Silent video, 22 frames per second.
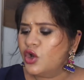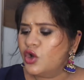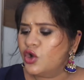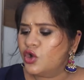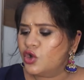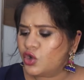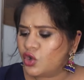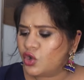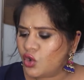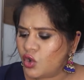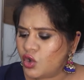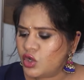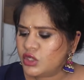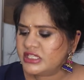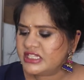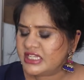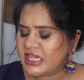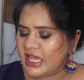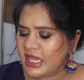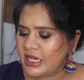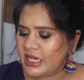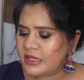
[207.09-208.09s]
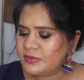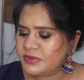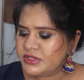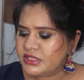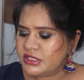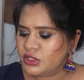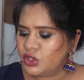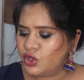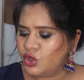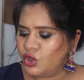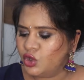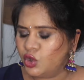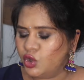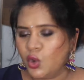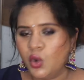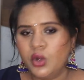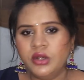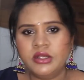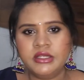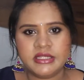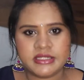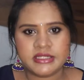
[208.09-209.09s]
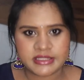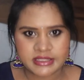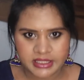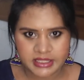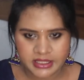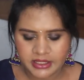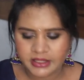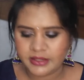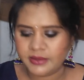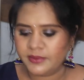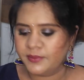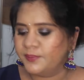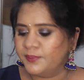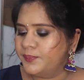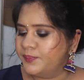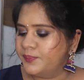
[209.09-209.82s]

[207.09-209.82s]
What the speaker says: Rose helps tone the skin.